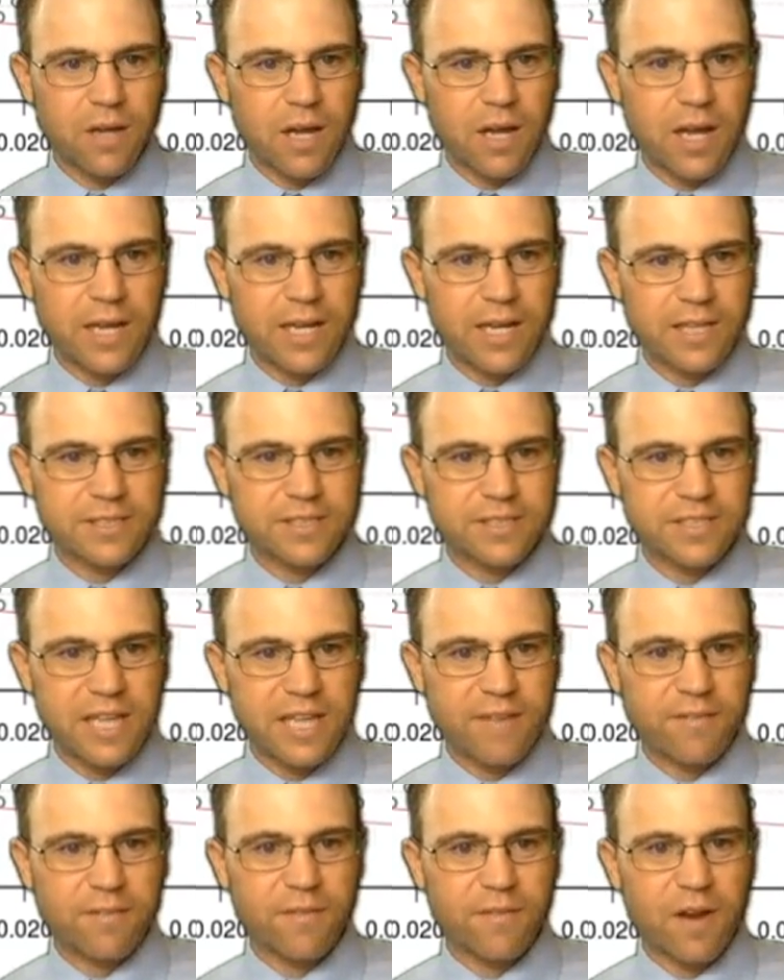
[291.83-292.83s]
I guess,
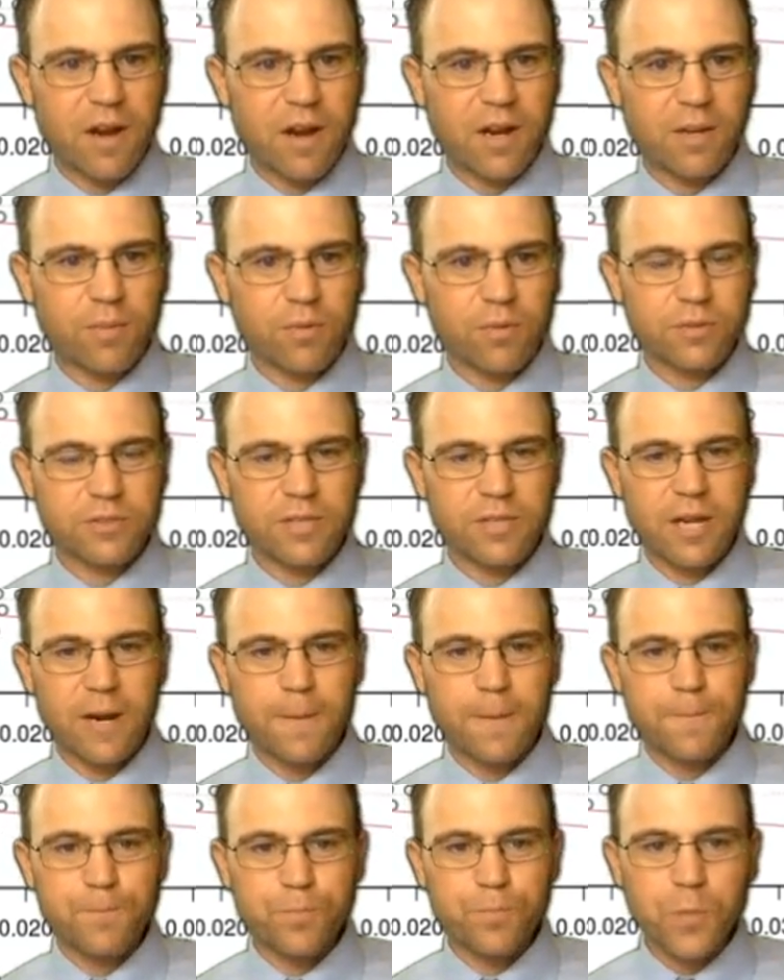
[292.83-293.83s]
7 variables there.